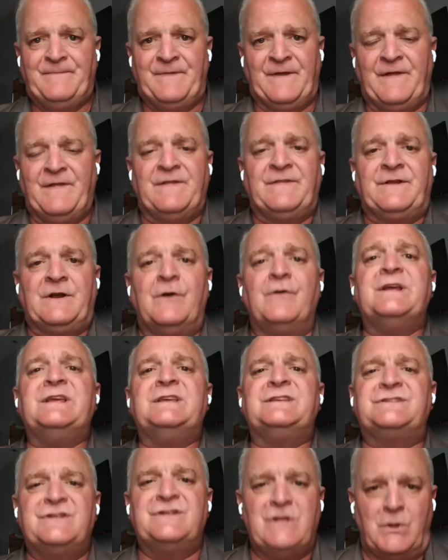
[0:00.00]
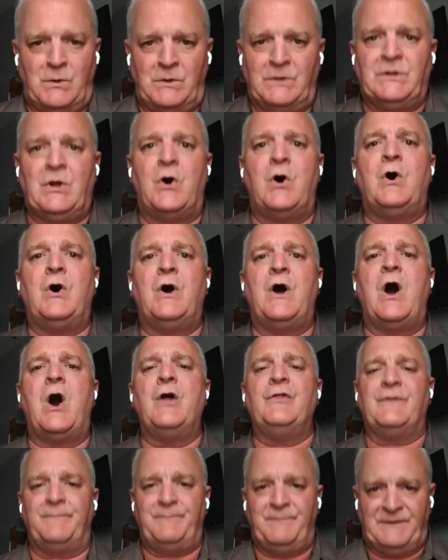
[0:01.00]
There is no law
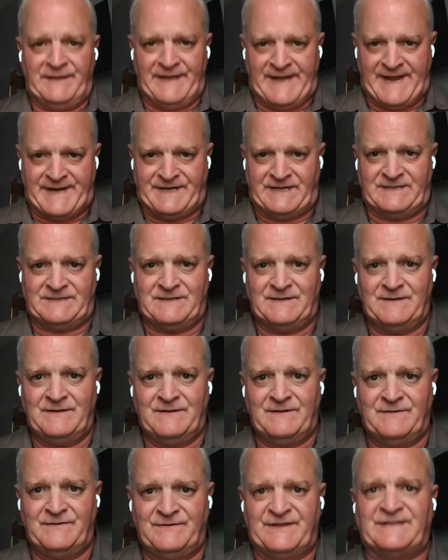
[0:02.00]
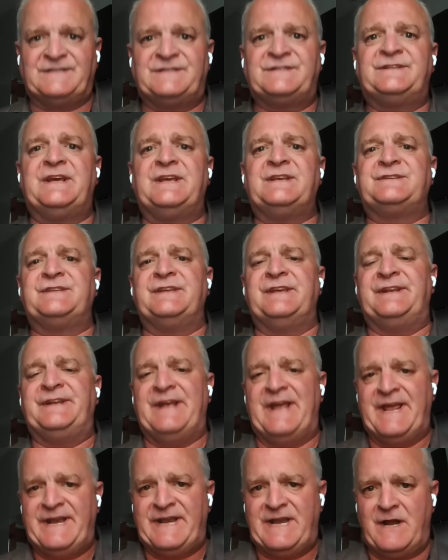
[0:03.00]
on the planet that says that
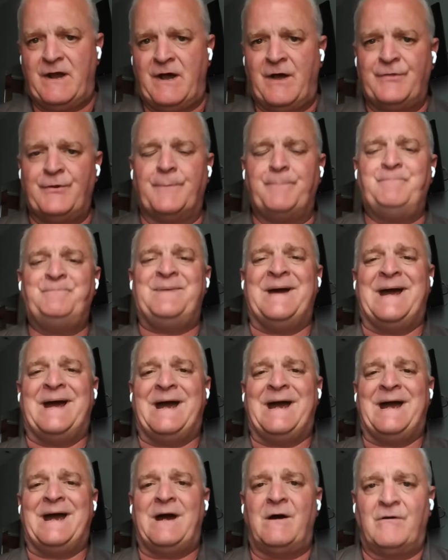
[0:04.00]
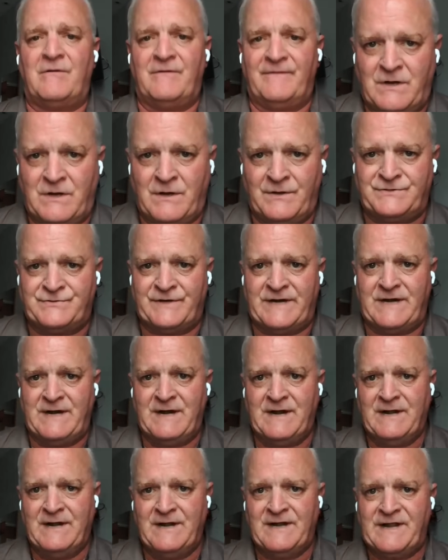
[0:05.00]
any other powerful
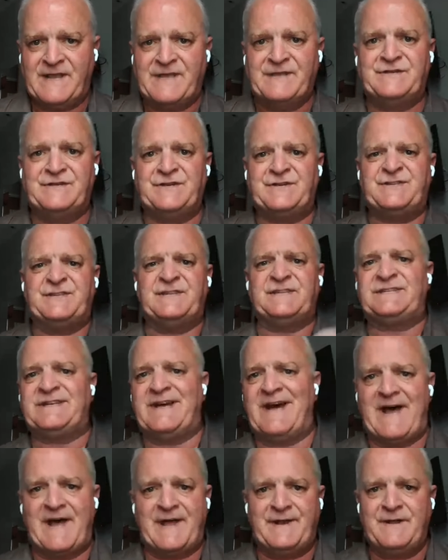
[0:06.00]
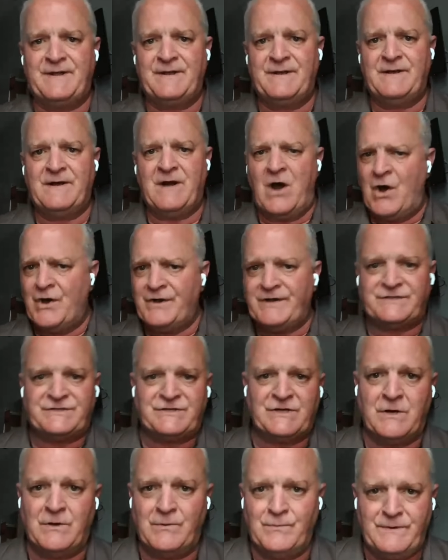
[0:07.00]
country can just decide on its
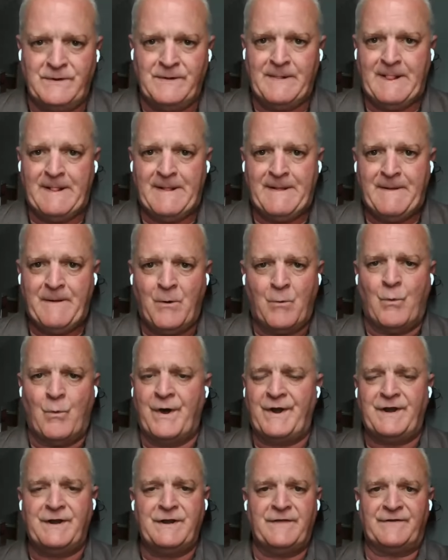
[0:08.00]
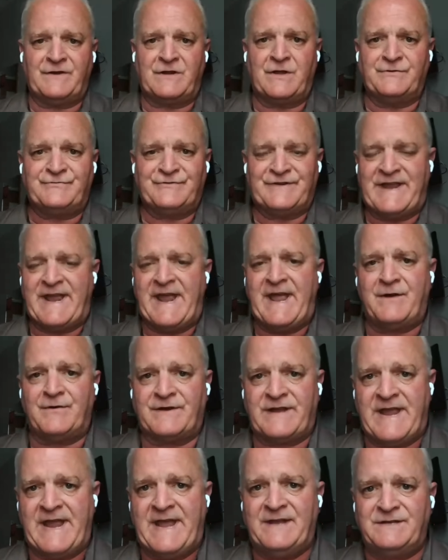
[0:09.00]
own what another country can or
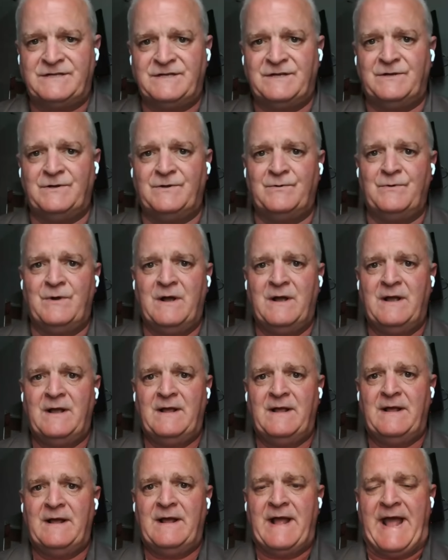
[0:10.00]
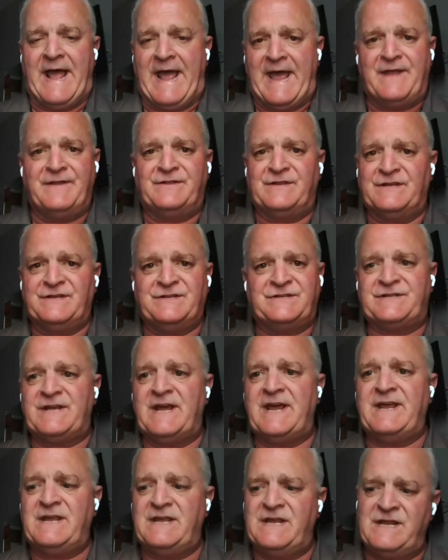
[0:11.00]
can't do, and then
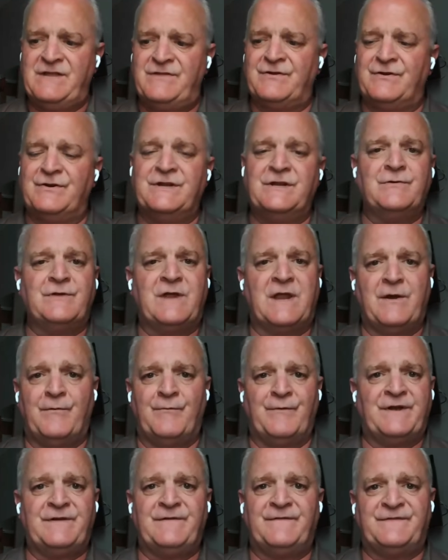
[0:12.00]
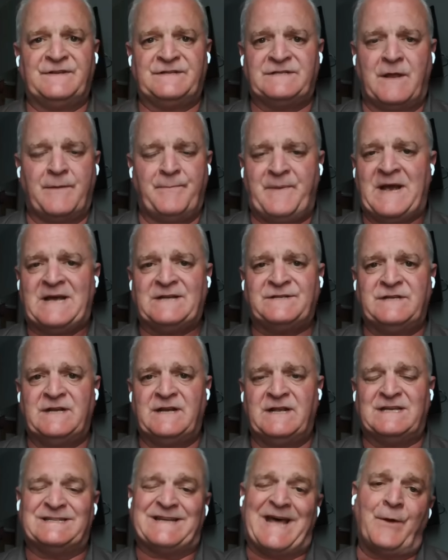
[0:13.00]
say either you get rid of this capacity
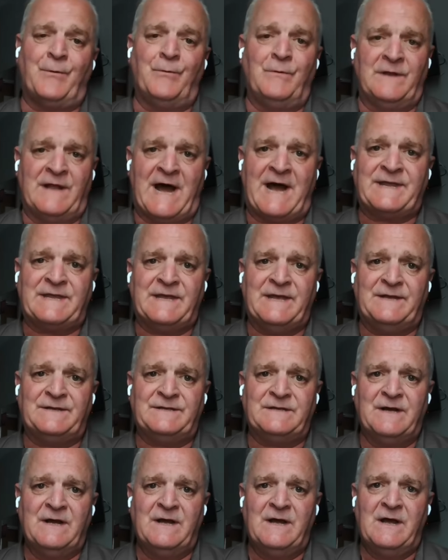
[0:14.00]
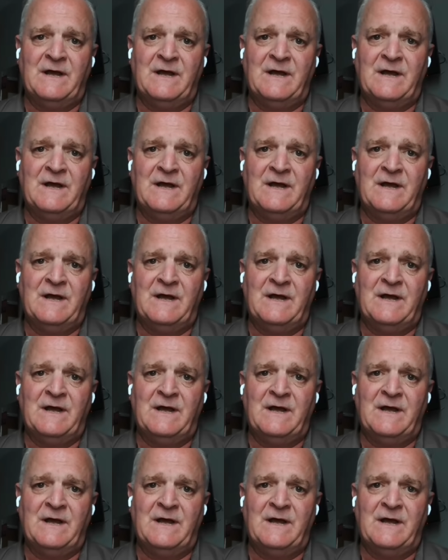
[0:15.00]
because I don't like it,